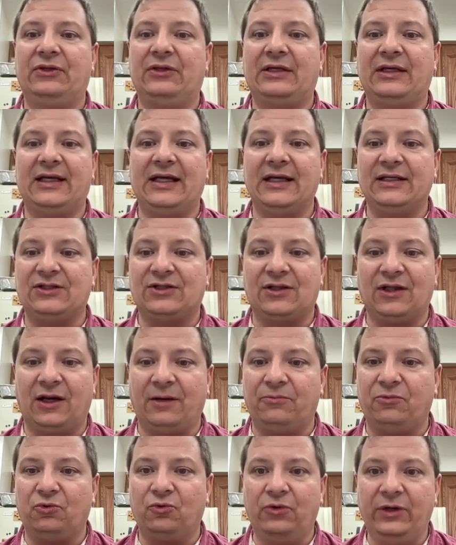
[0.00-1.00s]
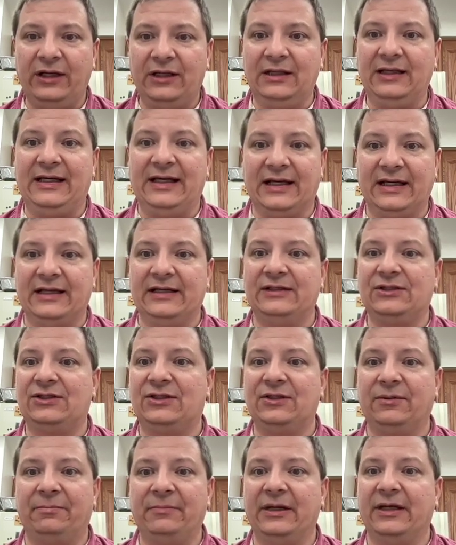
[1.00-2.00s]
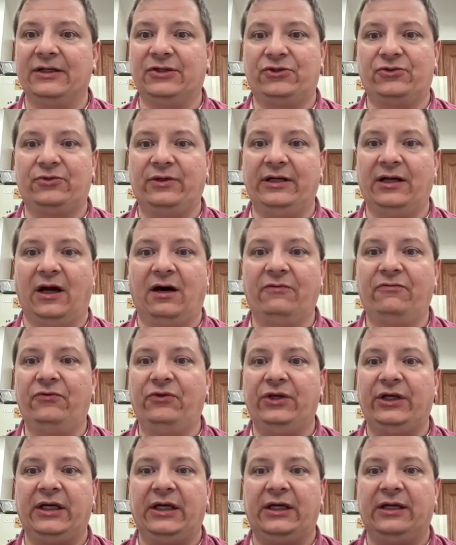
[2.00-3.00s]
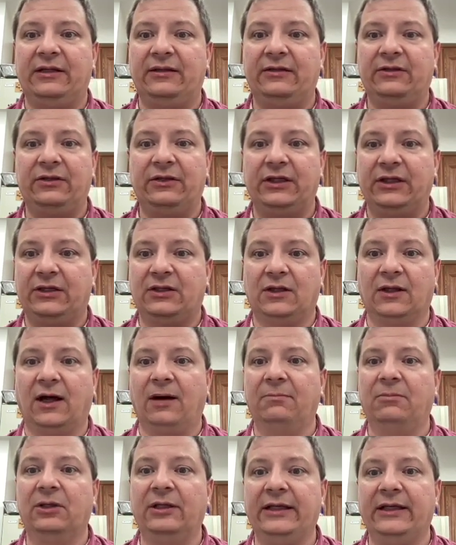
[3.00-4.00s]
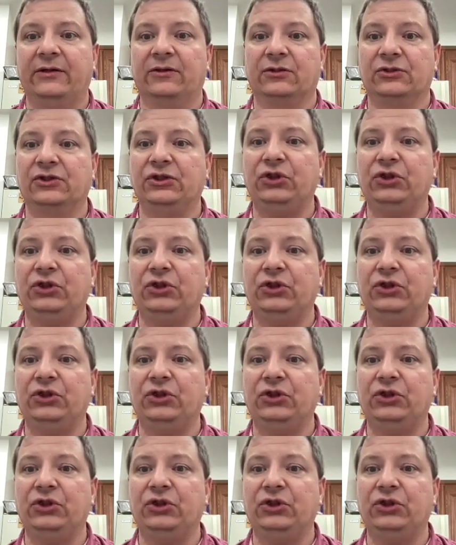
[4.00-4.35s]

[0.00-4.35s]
Kids Club really is the ministry of the club leaders.